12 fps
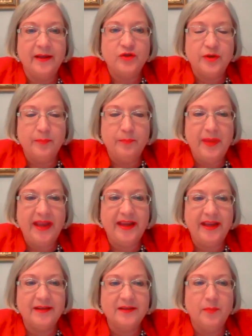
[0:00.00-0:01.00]
to me,
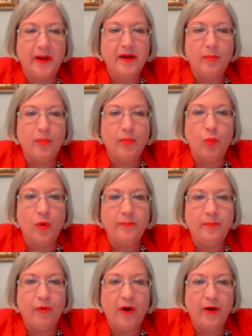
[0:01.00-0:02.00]
is my number one
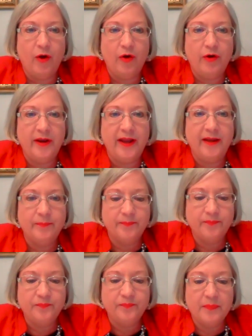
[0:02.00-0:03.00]
priority.
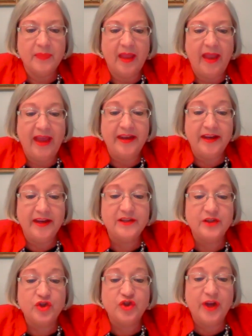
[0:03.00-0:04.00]
And it
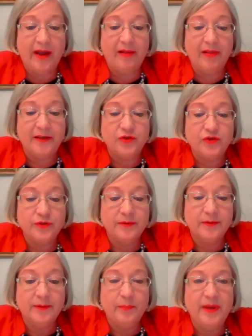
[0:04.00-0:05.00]
is a challenge
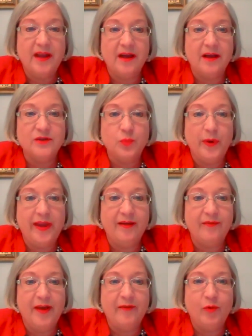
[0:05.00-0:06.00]
because we
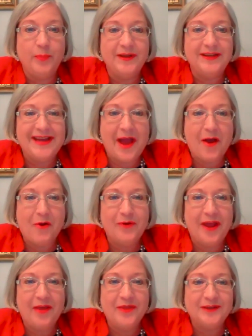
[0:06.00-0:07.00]
have never been
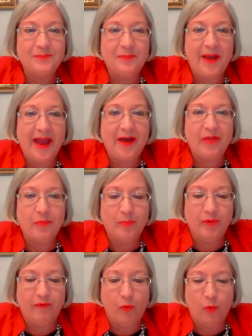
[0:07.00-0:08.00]
down this path
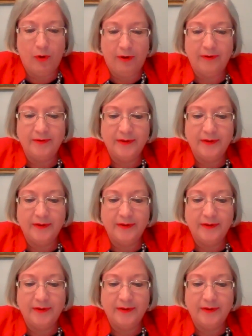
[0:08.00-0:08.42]
before.